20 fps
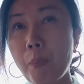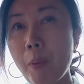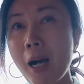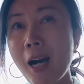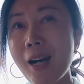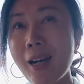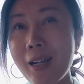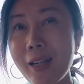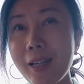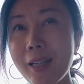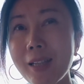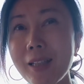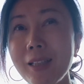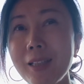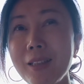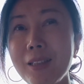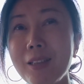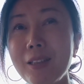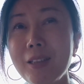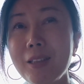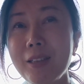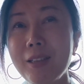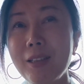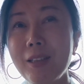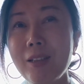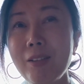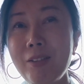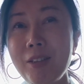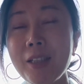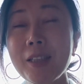buy
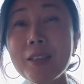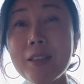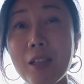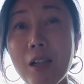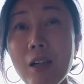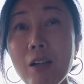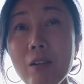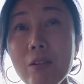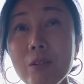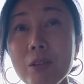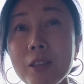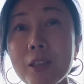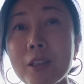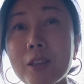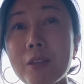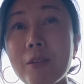things out?